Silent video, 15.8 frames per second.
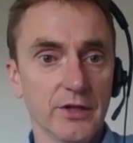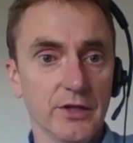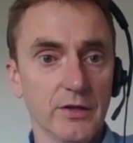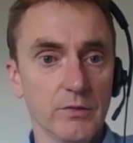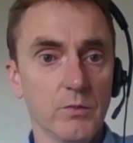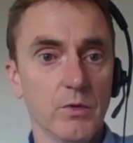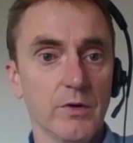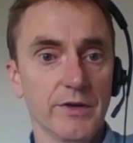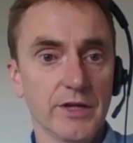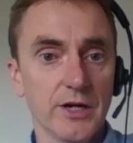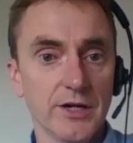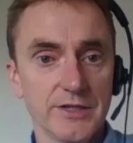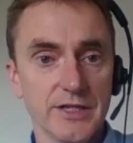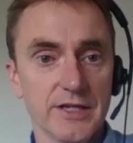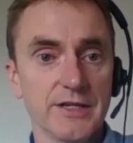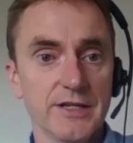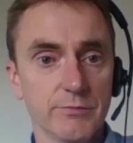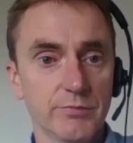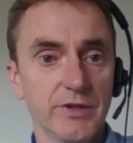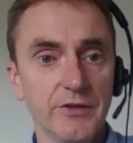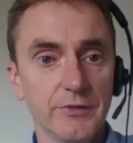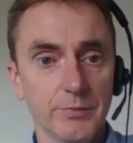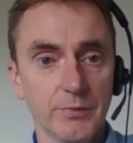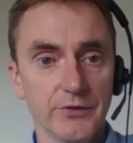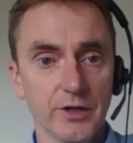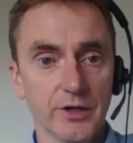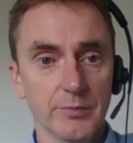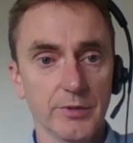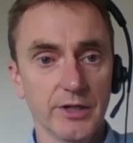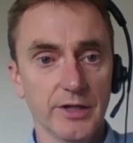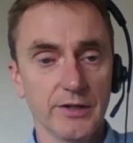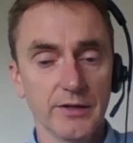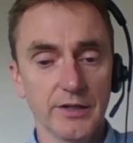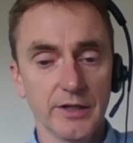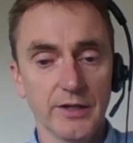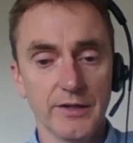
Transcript: what the ideas and principles are behind it,